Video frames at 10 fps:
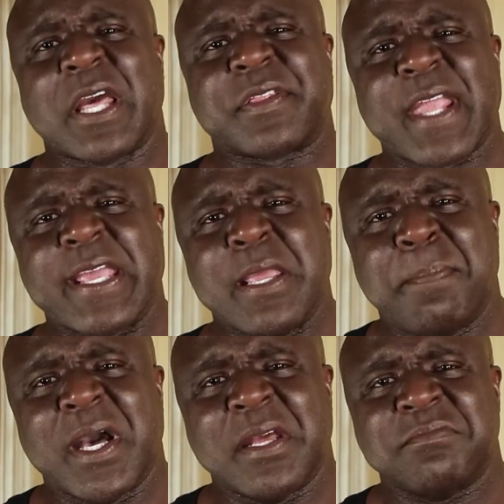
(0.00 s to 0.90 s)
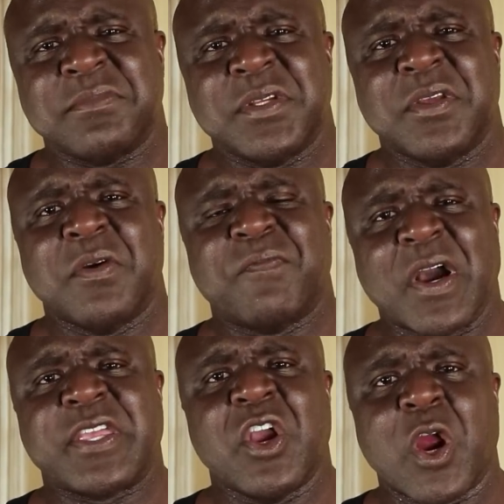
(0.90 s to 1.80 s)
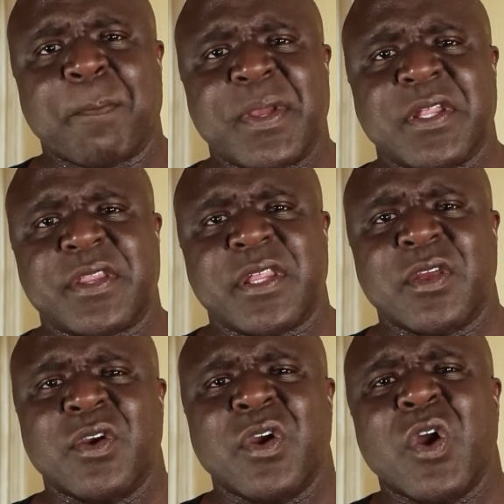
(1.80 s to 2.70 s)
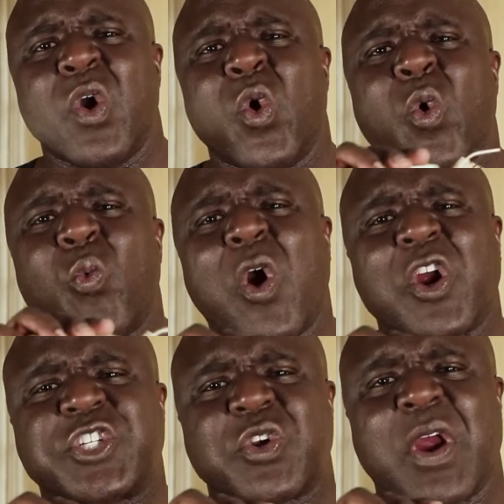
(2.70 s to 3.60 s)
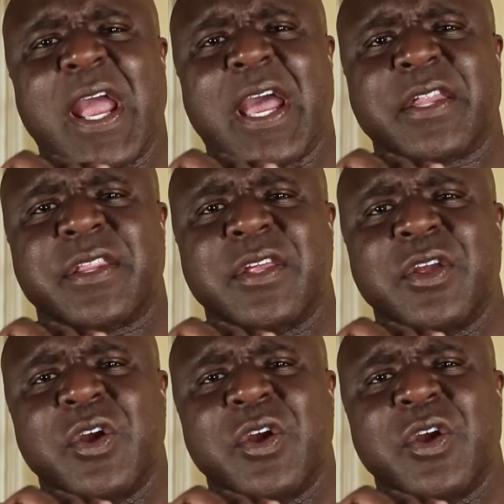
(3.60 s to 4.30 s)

like stinky butt, funky armpits, Wash your ass.